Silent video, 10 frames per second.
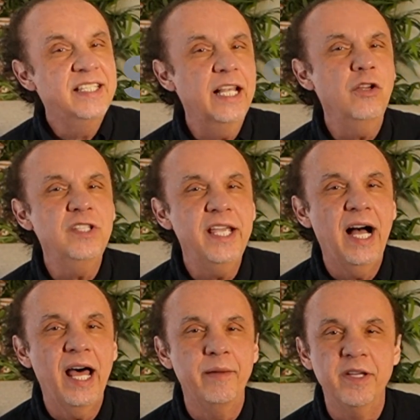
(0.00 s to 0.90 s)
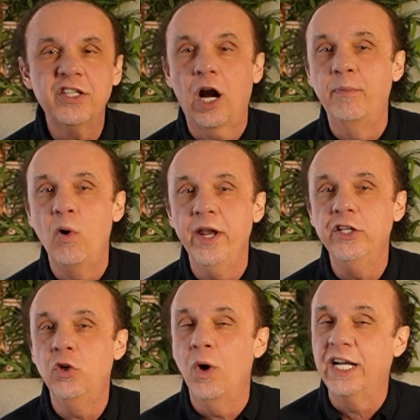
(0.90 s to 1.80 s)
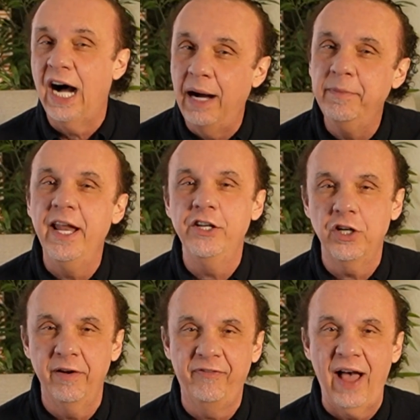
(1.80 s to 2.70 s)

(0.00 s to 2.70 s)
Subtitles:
Zillow's economists are pointing to a combination of